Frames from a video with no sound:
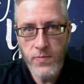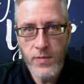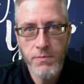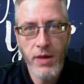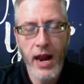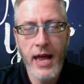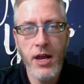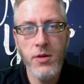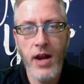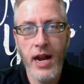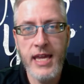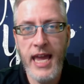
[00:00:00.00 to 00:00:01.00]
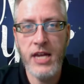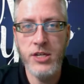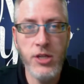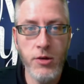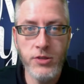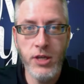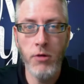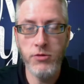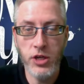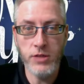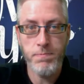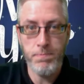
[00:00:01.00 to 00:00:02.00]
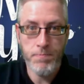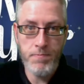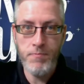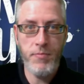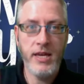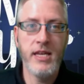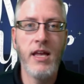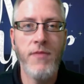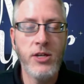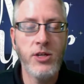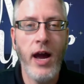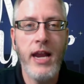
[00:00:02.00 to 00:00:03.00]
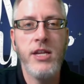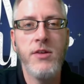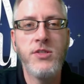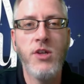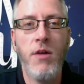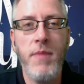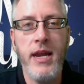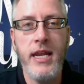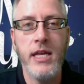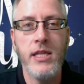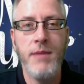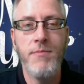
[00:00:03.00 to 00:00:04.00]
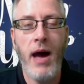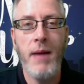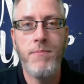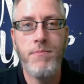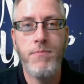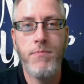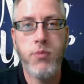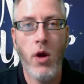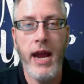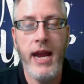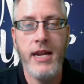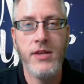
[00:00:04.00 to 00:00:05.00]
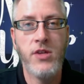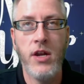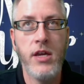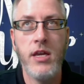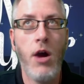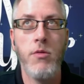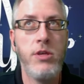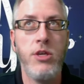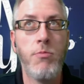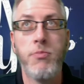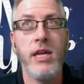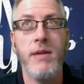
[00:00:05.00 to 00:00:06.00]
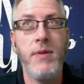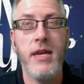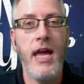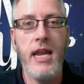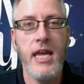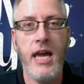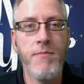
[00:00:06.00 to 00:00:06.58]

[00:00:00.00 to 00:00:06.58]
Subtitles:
But I know that I can't do so just because if I try to do so immediately, my brain is going to go, you bleeping idiot.